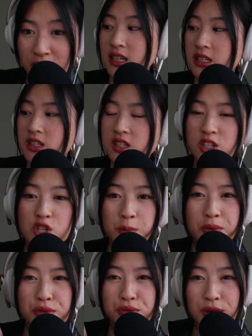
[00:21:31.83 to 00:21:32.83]
And it is such a
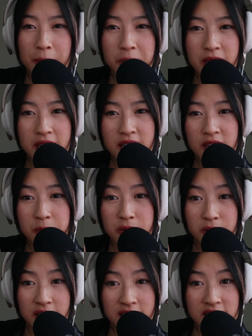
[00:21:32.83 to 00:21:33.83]
preppy
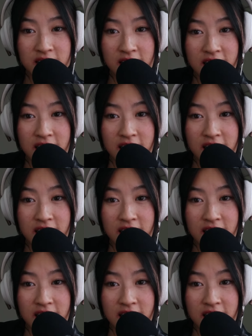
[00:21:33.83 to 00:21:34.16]
print